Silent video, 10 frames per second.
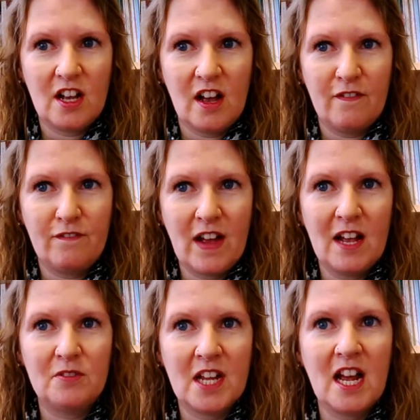I
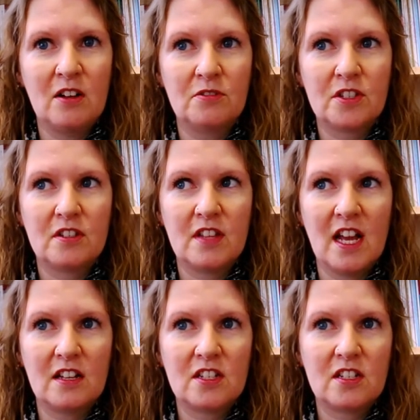found out
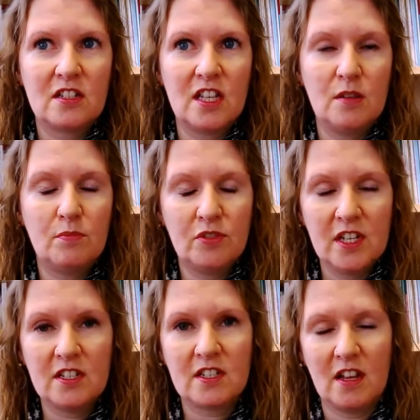that the
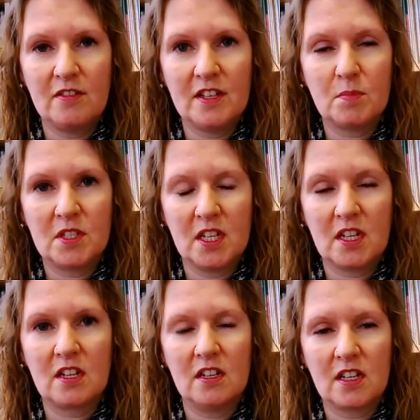priest at this
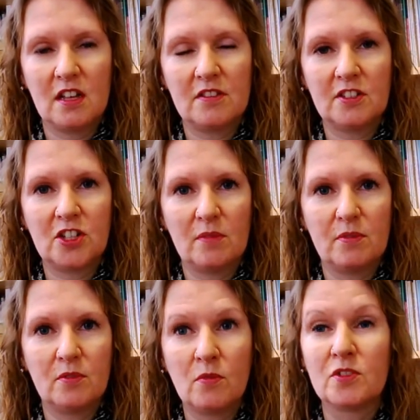particular Catholic chapel
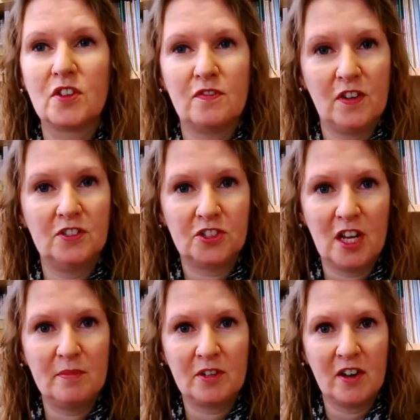was a French
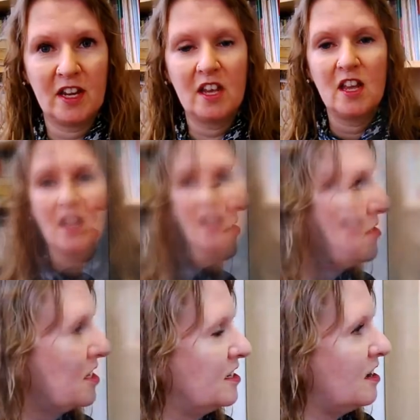emigre. So it
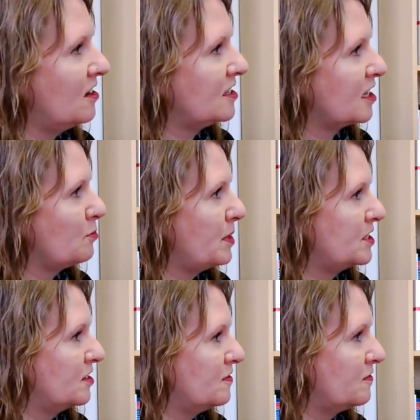was a nice little
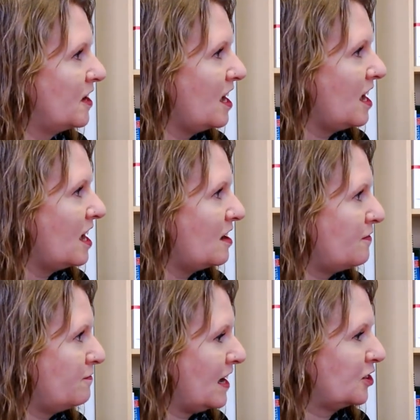bit of
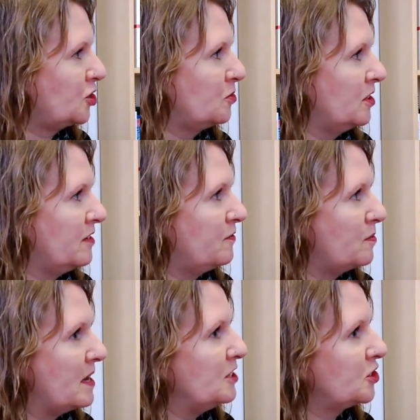factual
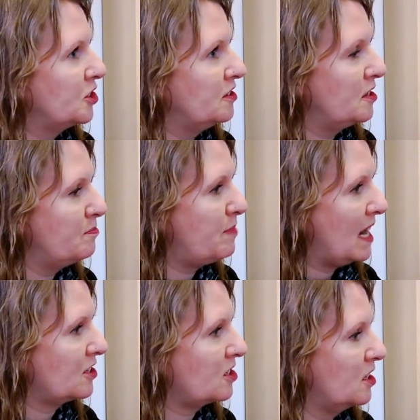information that
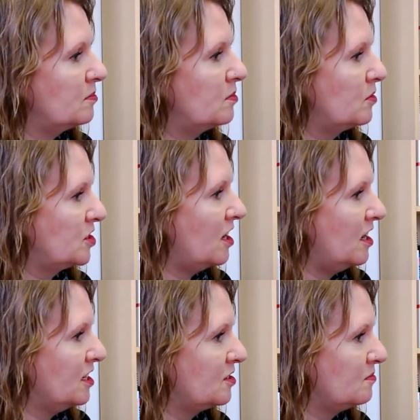backed up what
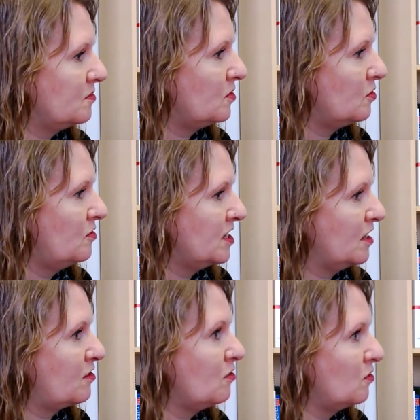I'd already
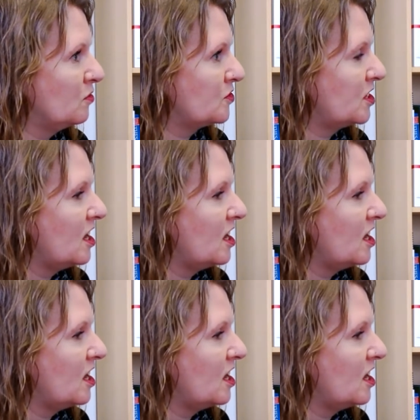thought.